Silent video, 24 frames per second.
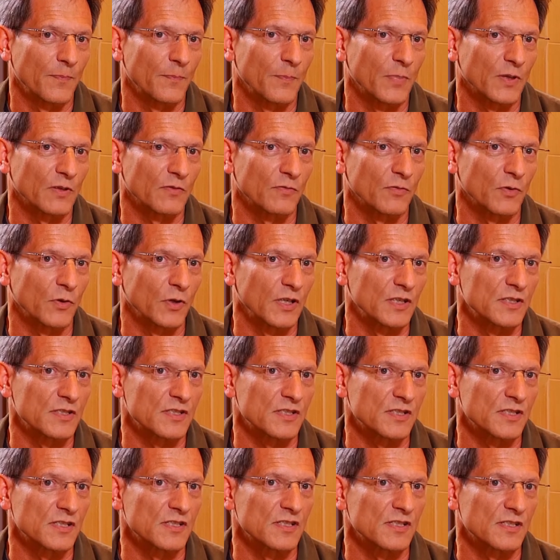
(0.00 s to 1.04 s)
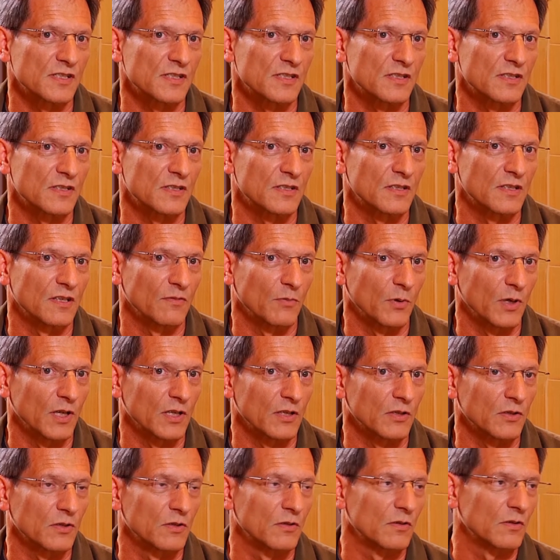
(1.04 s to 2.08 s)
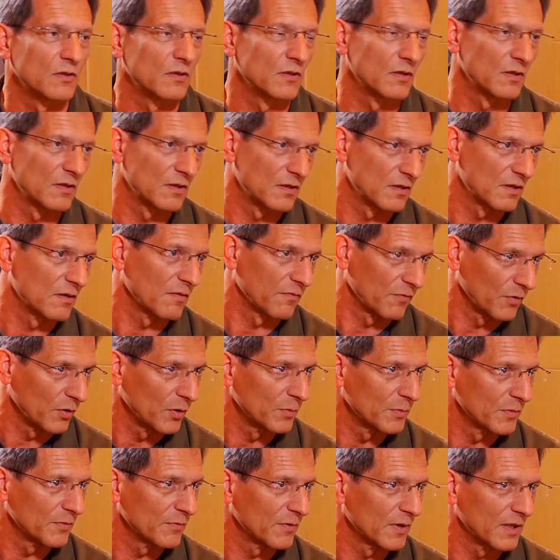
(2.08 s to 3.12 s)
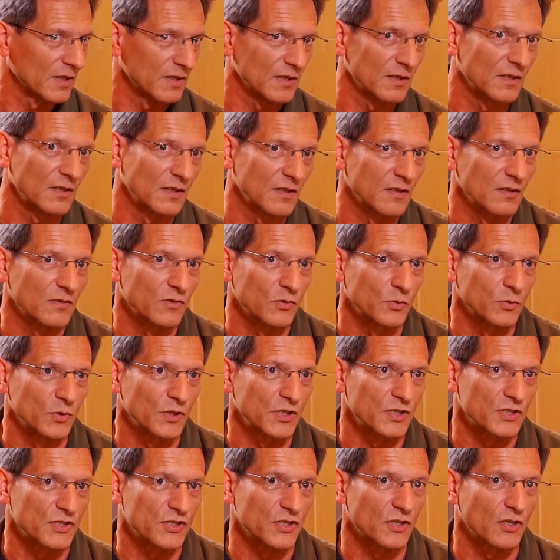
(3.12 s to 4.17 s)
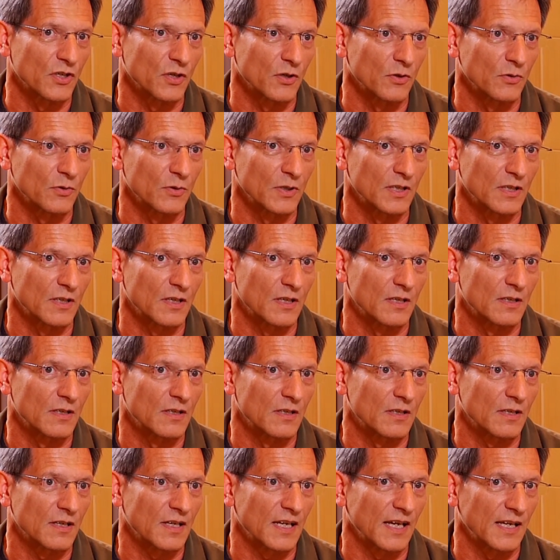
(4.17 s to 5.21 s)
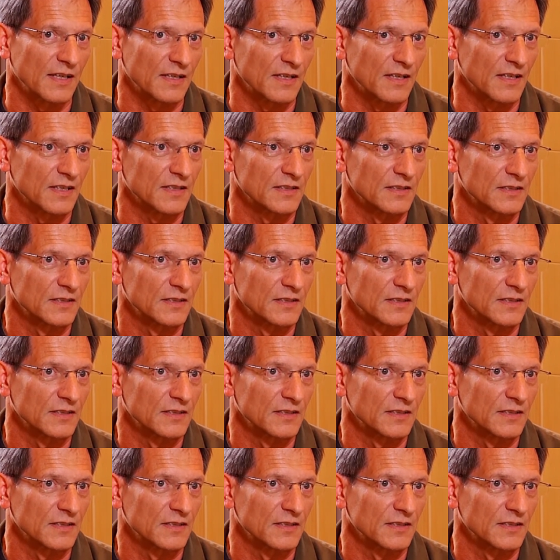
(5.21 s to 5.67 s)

but for instance, the former one 2 years ago in Kenya